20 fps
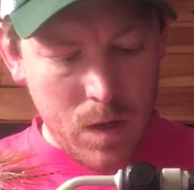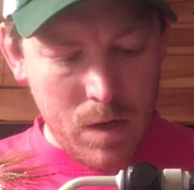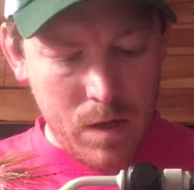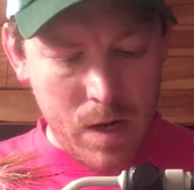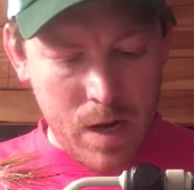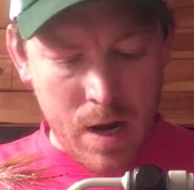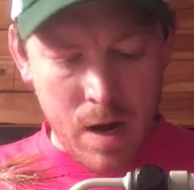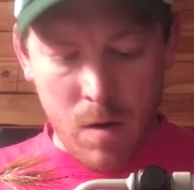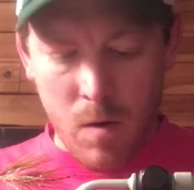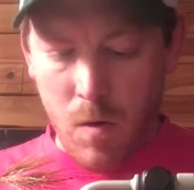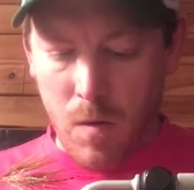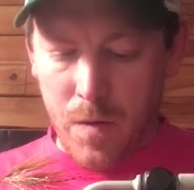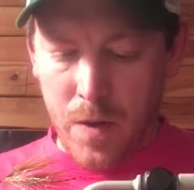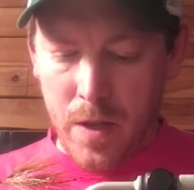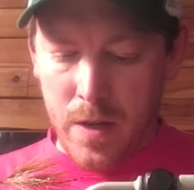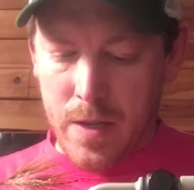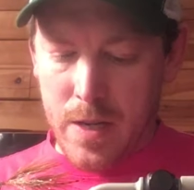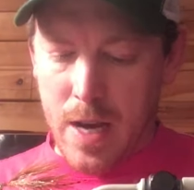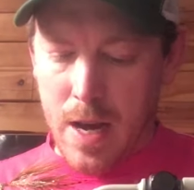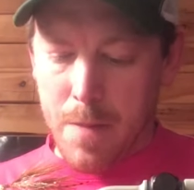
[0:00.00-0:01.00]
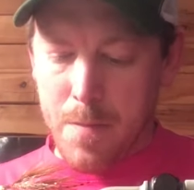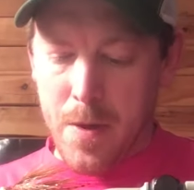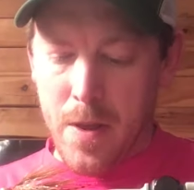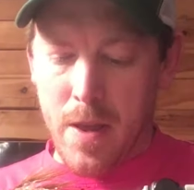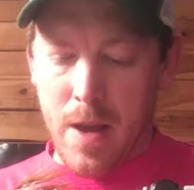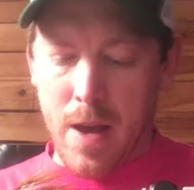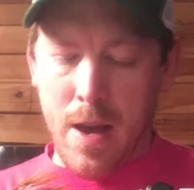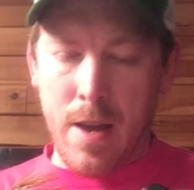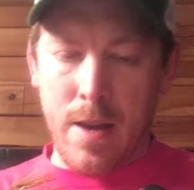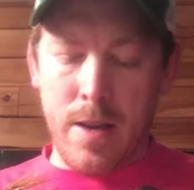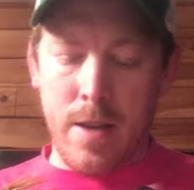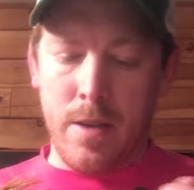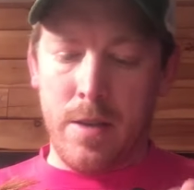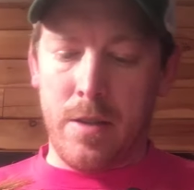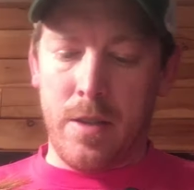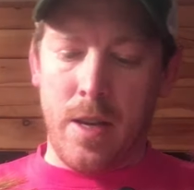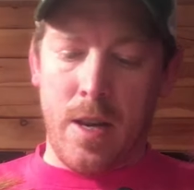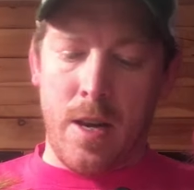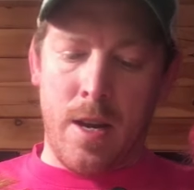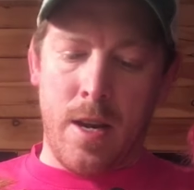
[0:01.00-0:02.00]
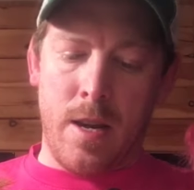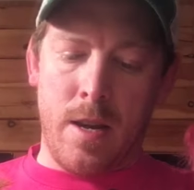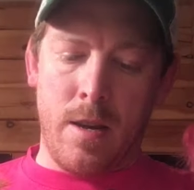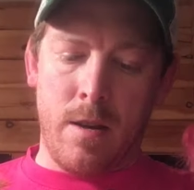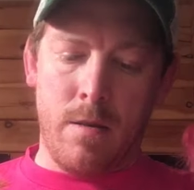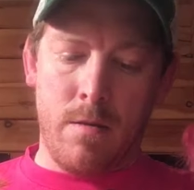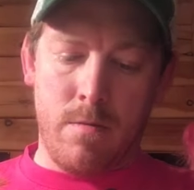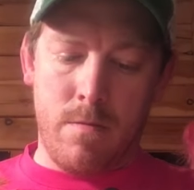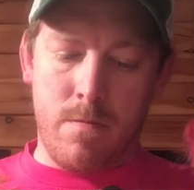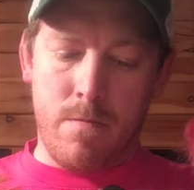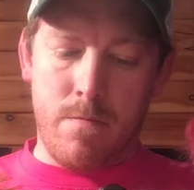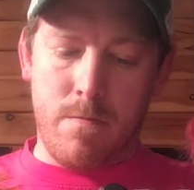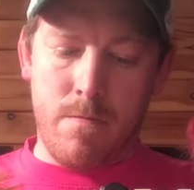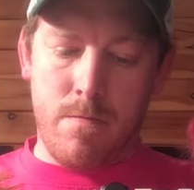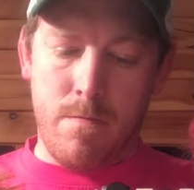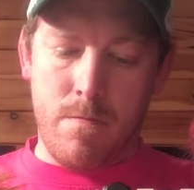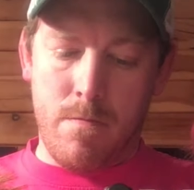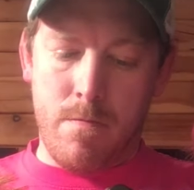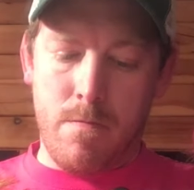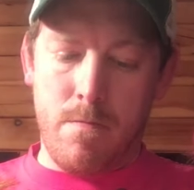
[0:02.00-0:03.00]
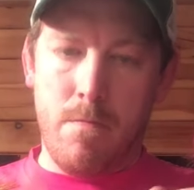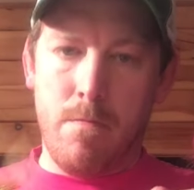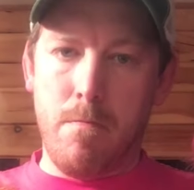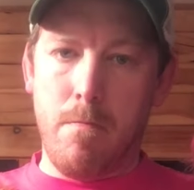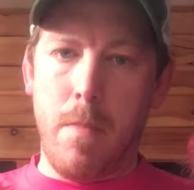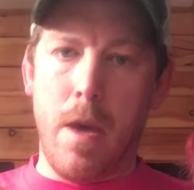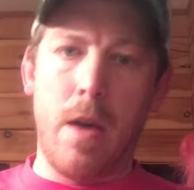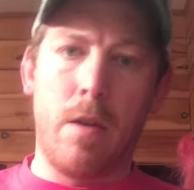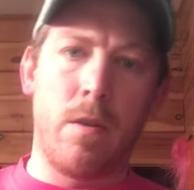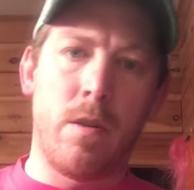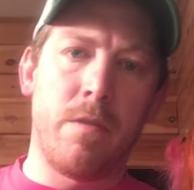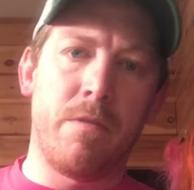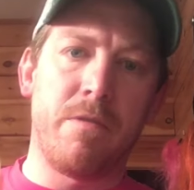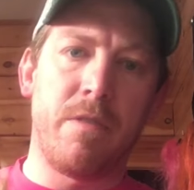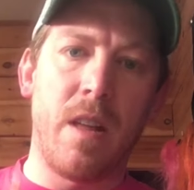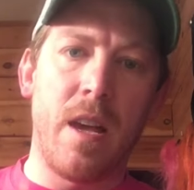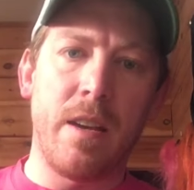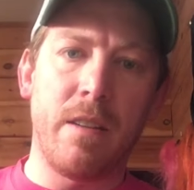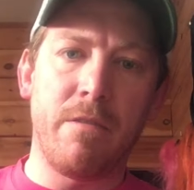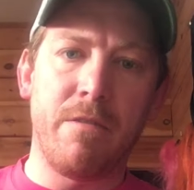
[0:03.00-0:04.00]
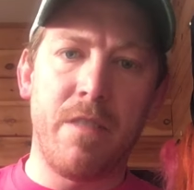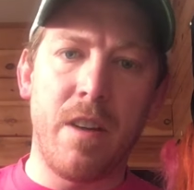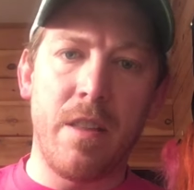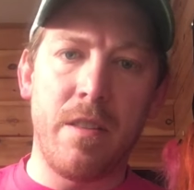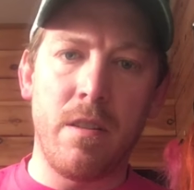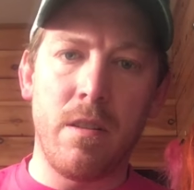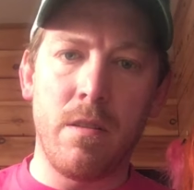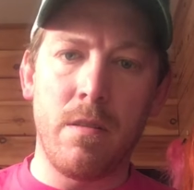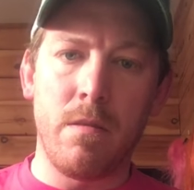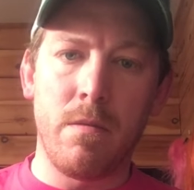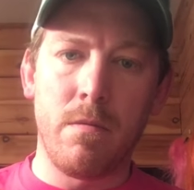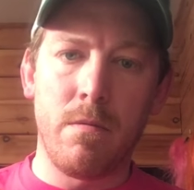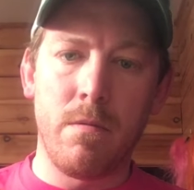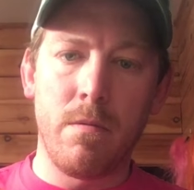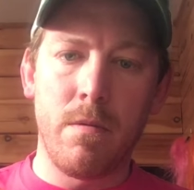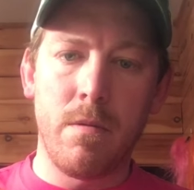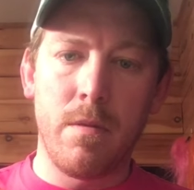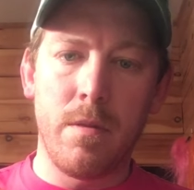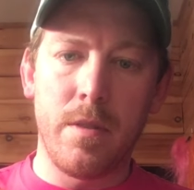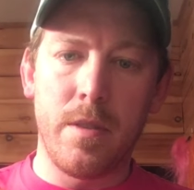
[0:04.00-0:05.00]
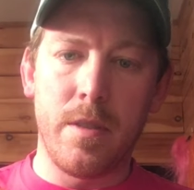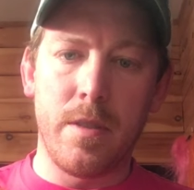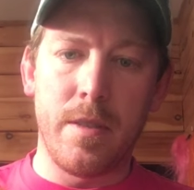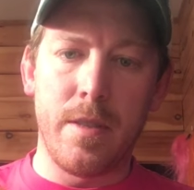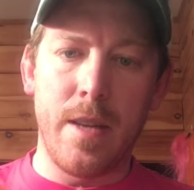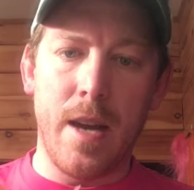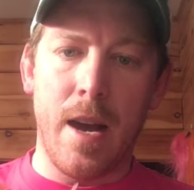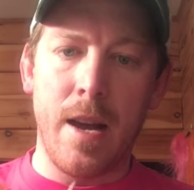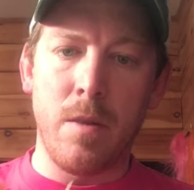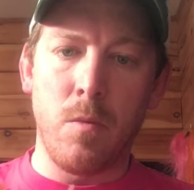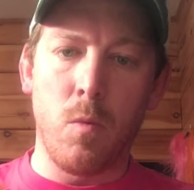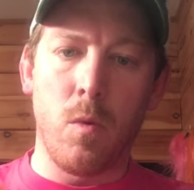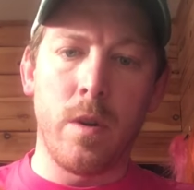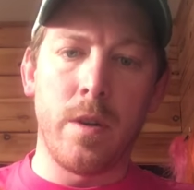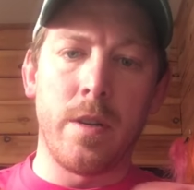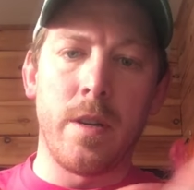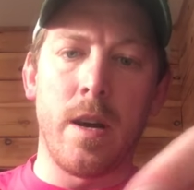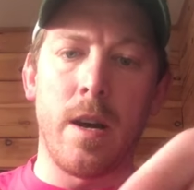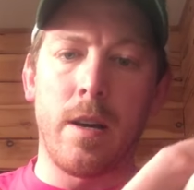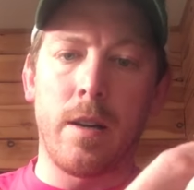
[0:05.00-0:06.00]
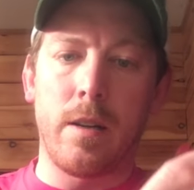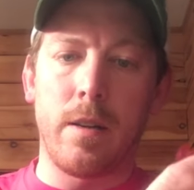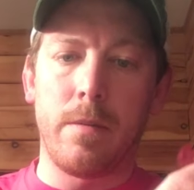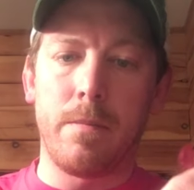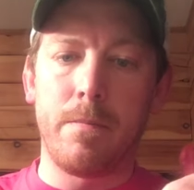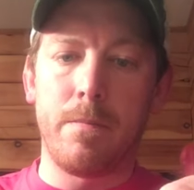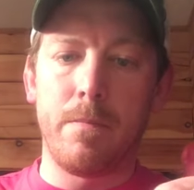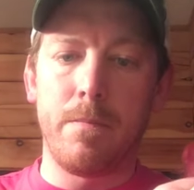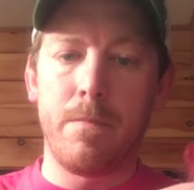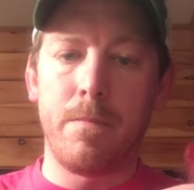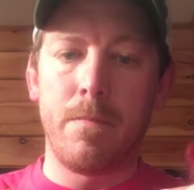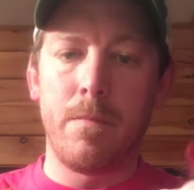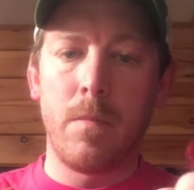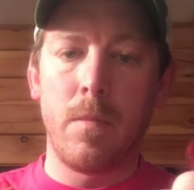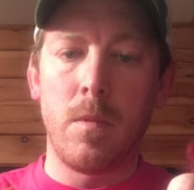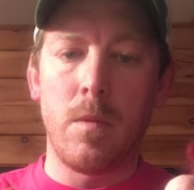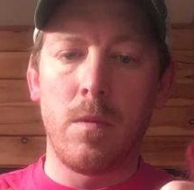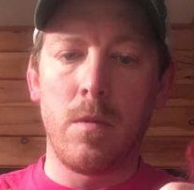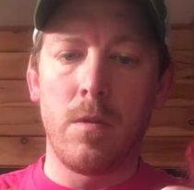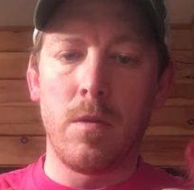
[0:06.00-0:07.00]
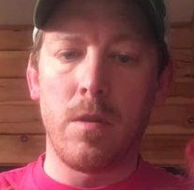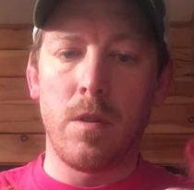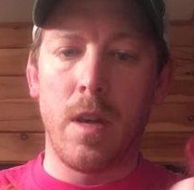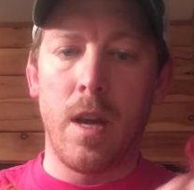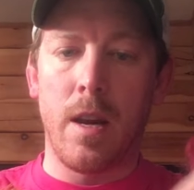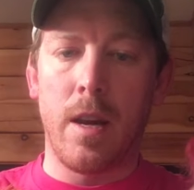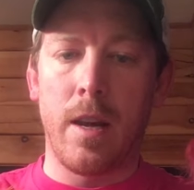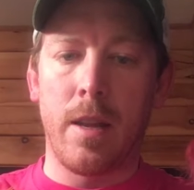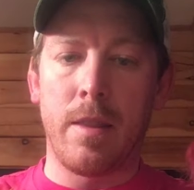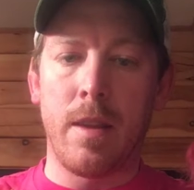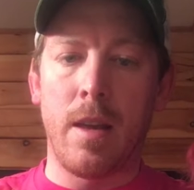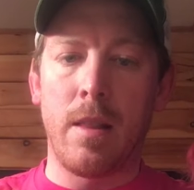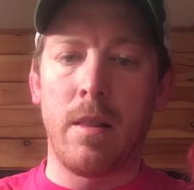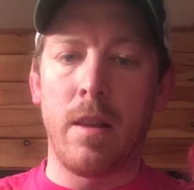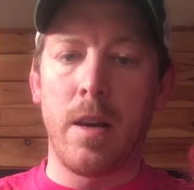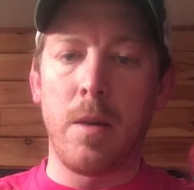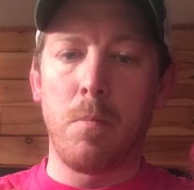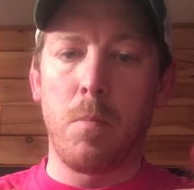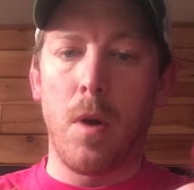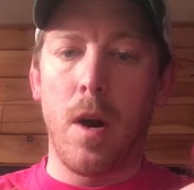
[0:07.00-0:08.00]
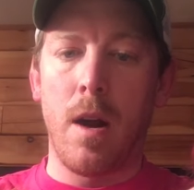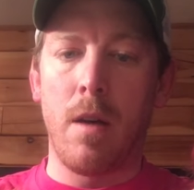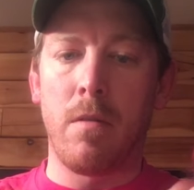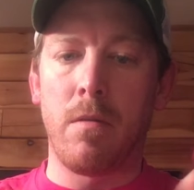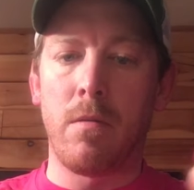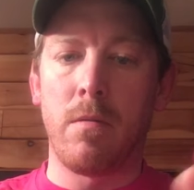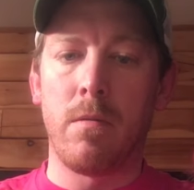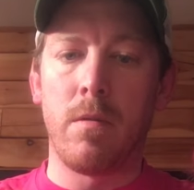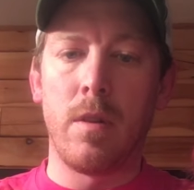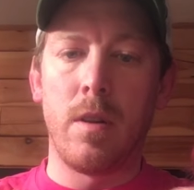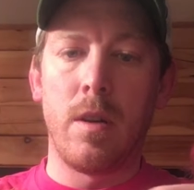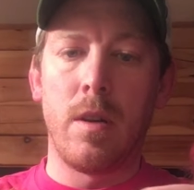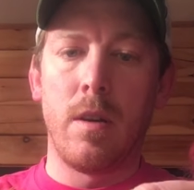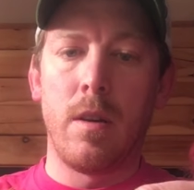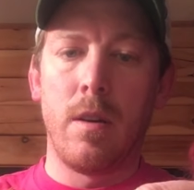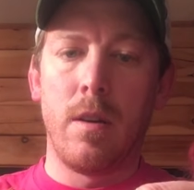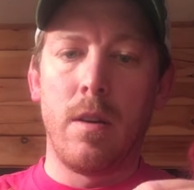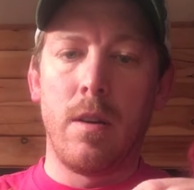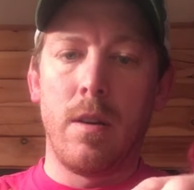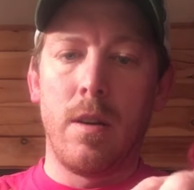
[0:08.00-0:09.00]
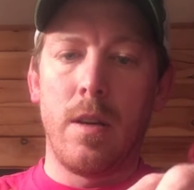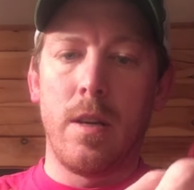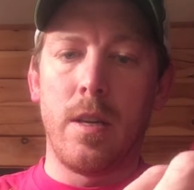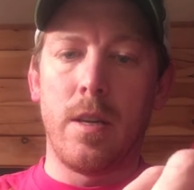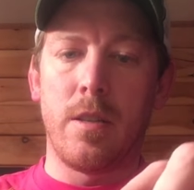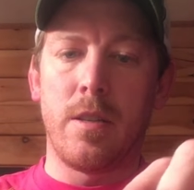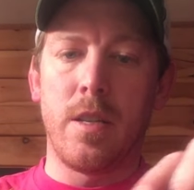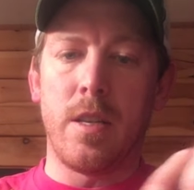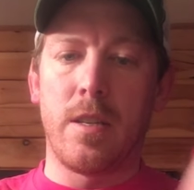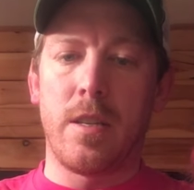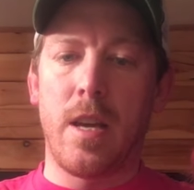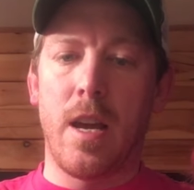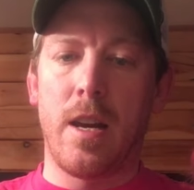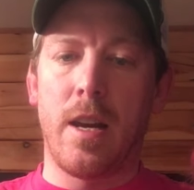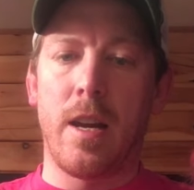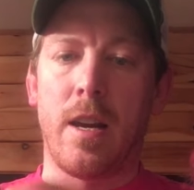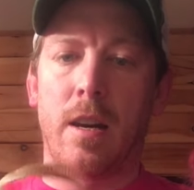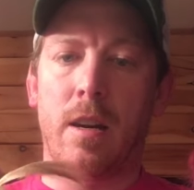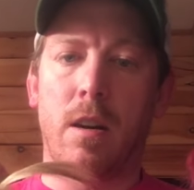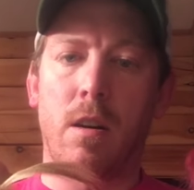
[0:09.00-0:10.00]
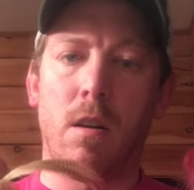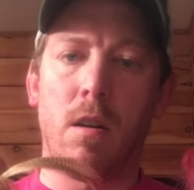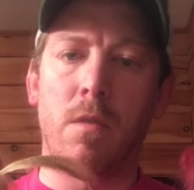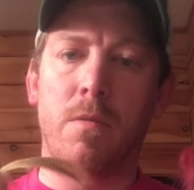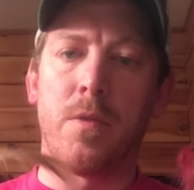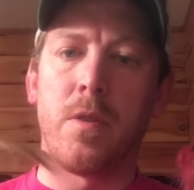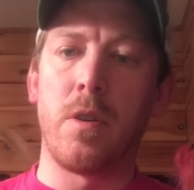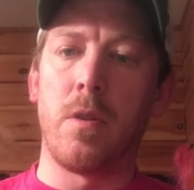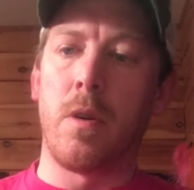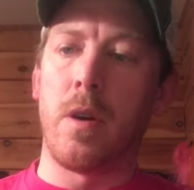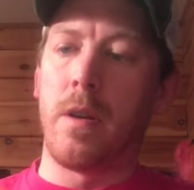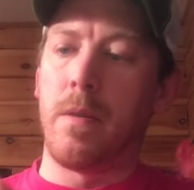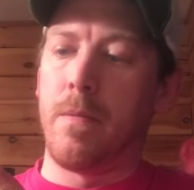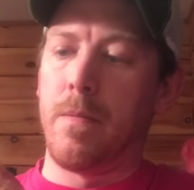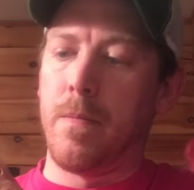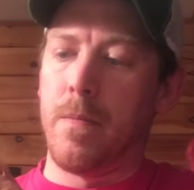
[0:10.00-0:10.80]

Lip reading: Now, over the top of that is a mallard flank feather dyed wood duck. It's kind of got that light brown. You can see it's kind of got a curve to it.